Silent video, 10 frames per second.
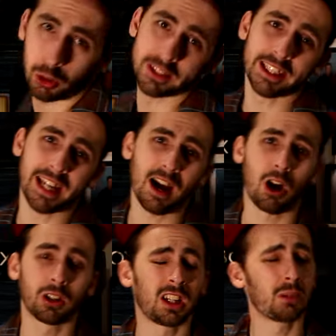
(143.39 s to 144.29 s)
critic hat
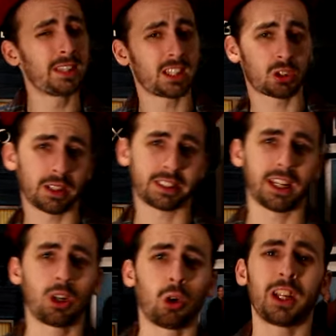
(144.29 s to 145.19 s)
on and I'm in the
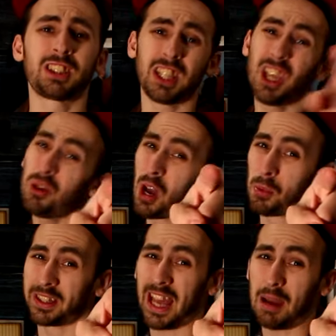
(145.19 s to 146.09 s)
Critic Corner, so you know
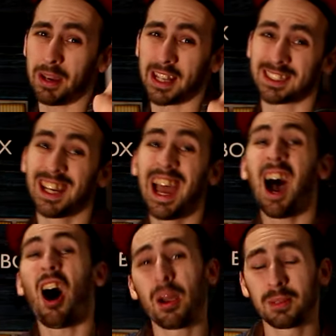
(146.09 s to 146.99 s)
what that means.
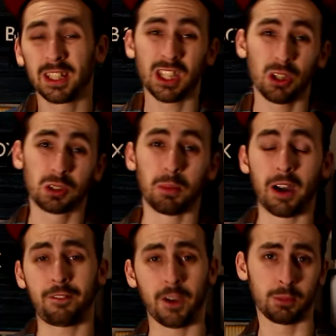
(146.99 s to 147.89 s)
I'm gonna use my
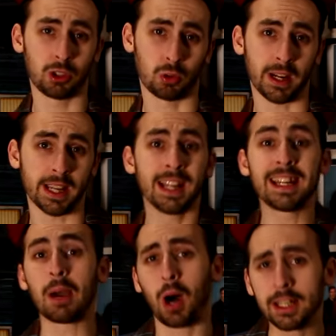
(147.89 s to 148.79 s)
film degree.
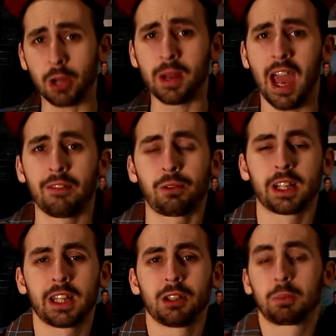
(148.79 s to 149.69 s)
Now, I don't have one
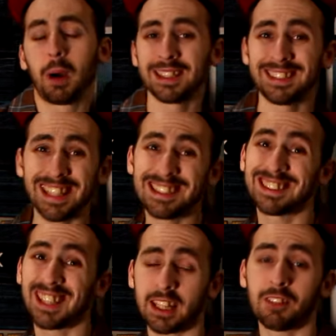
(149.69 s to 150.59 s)
of those, but I did
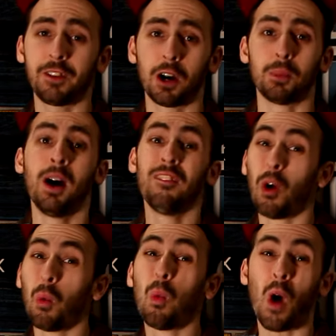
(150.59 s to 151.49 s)
study film
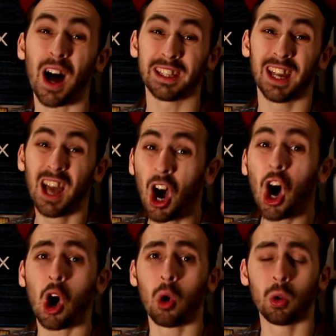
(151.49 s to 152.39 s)
for 1
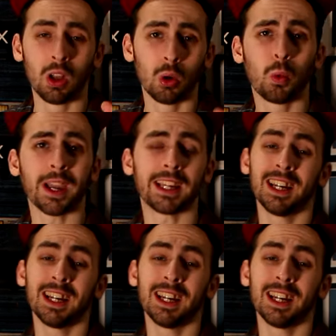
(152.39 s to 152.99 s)
whole week,